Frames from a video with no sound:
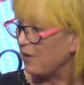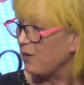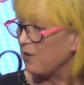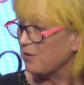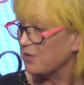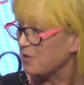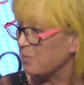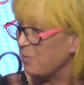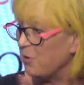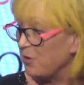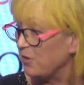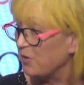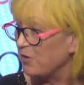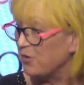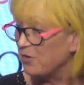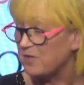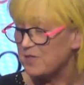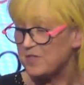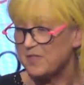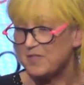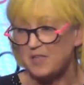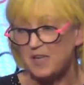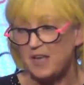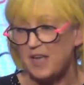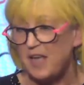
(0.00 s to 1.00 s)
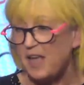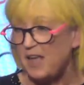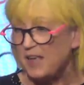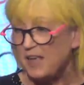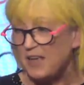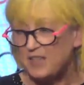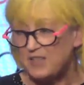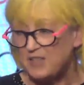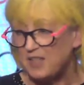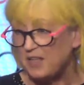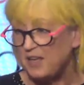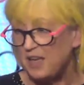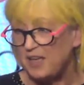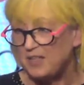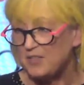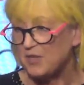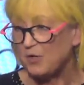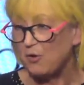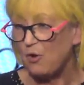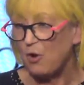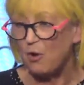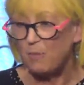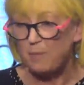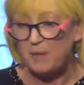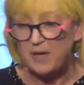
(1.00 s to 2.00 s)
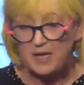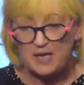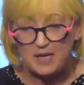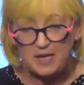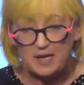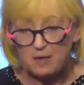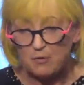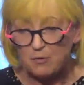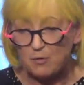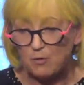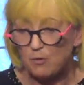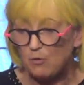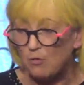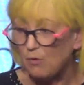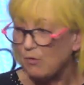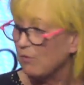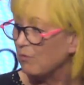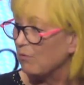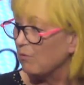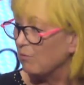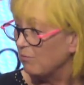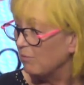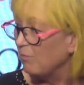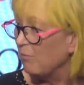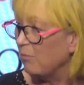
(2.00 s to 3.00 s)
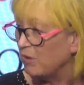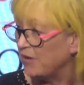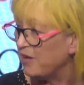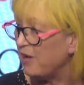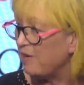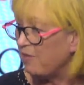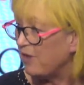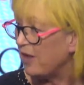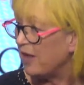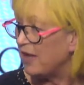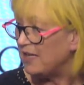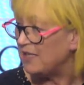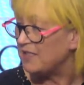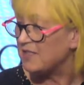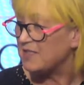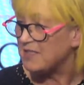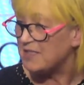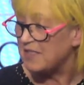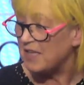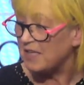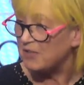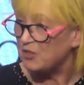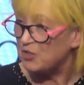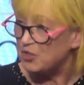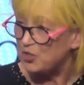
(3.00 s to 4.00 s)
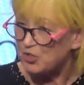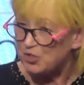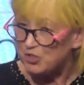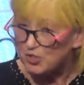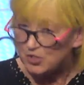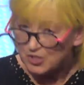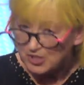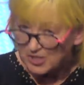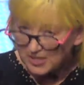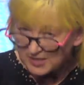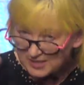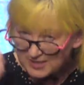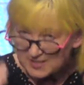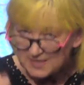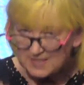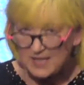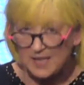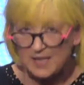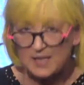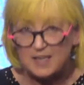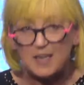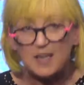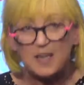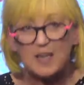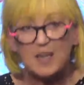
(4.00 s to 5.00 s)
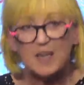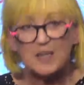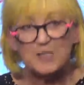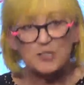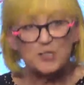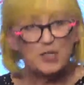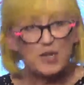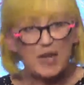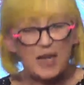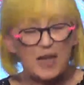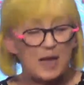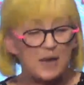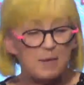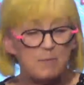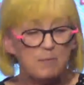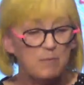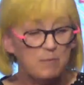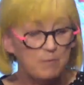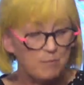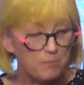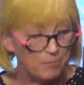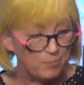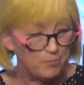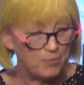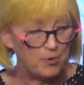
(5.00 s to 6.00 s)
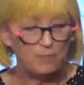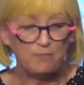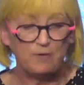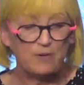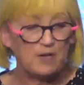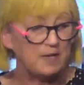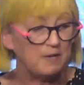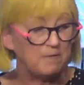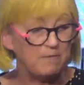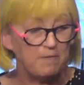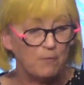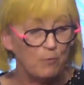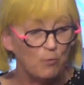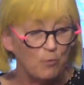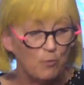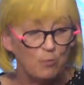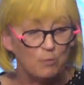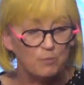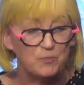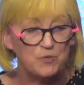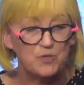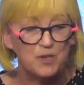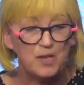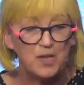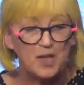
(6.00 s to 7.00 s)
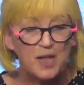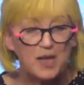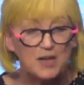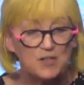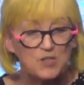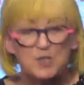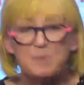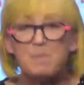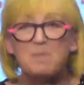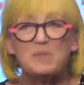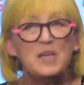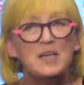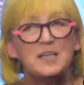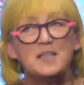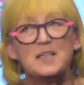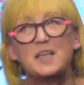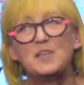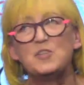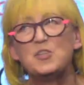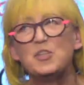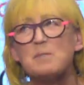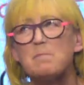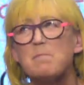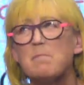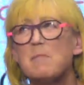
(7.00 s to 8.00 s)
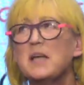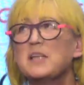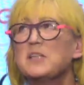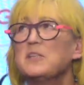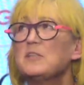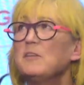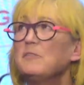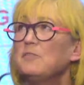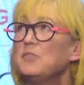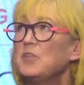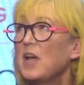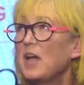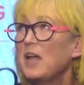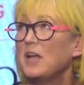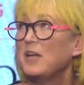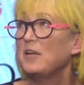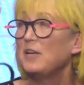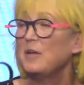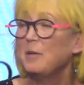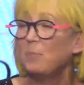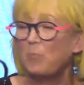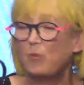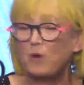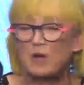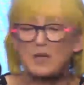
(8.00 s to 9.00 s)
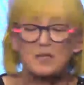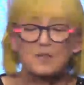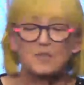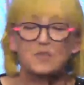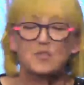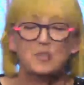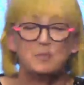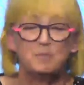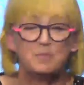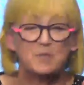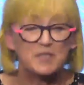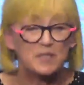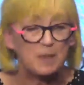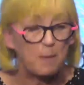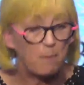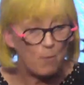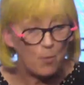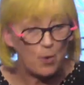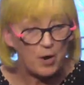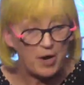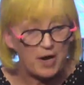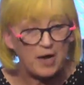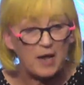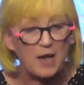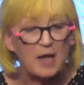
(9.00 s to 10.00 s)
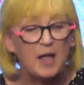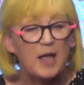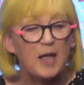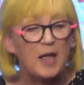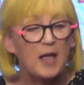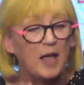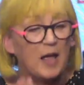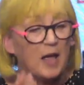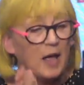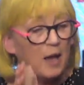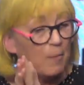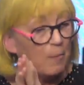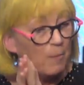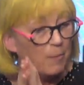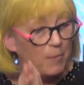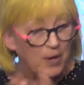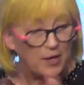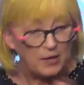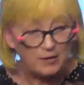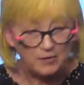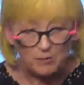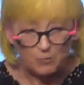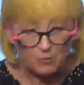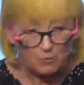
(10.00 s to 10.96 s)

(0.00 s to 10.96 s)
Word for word: correspondence. It's a, it's a comma here or whatever. It's, it, she, he said she came perfectly formed. She, formed he said yeah. she must have done an apprenticeship somewhere, but